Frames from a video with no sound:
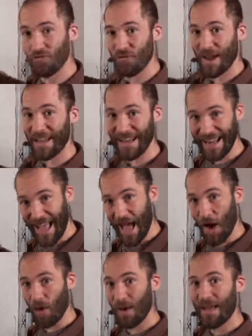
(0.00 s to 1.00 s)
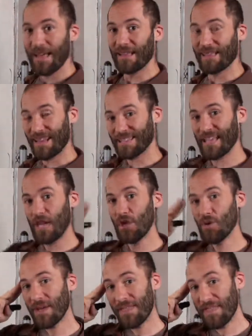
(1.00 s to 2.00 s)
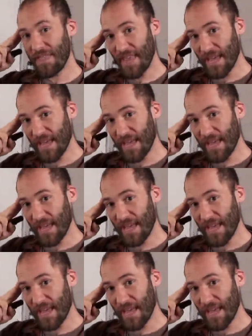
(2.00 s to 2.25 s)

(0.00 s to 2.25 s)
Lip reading: you write it out, like I say, you can